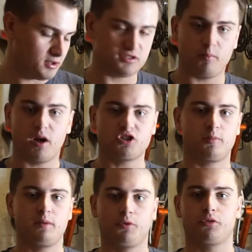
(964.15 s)
There's a bunch
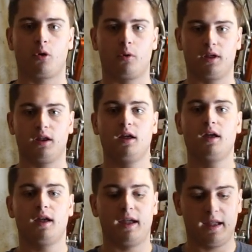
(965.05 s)
of people throwing it.
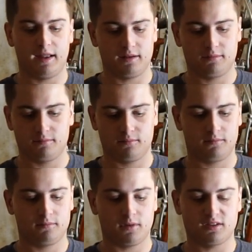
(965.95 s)
It
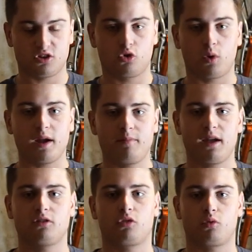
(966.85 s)
is a great
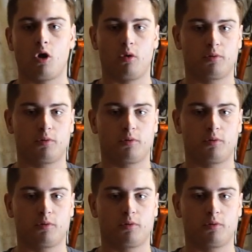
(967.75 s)
bait to throw.